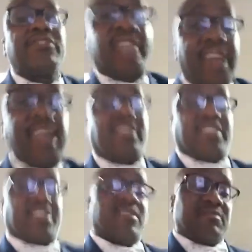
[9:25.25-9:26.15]

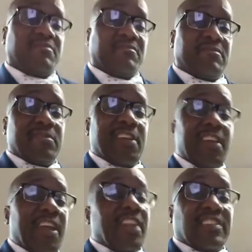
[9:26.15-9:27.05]
teach,
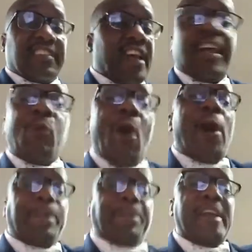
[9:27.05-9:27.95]
then it
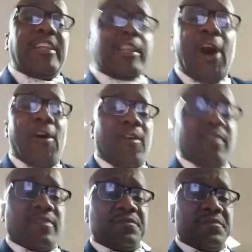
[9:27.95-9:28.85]
won't be
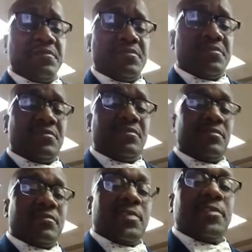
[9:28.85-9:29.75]
long
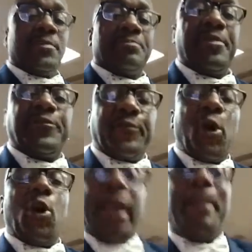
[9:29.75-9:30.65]

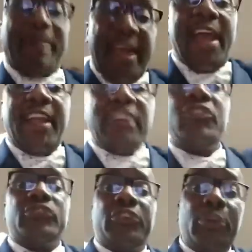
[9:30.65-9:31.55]
before they
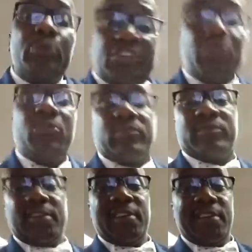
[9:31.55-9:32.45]
ban you too.
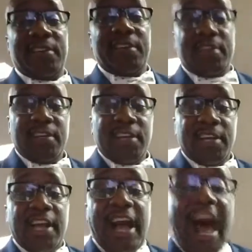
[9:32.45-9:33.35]

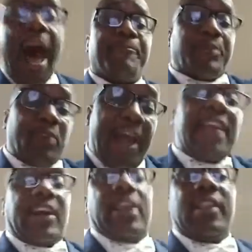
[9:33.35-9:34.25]
I
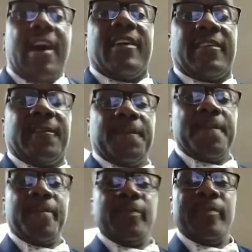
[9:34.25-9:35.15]
pray, Allah,
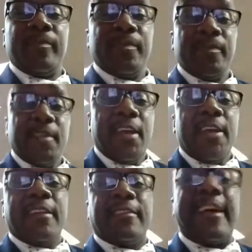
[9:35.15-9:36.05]

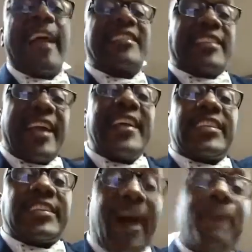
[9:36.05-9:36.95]
that I say
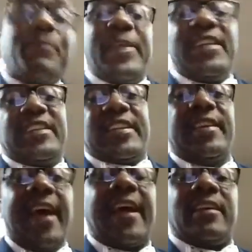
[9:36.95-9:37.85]
something
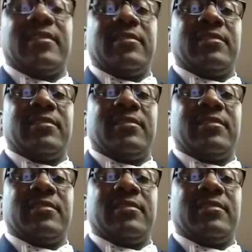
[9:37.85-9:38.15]
tonight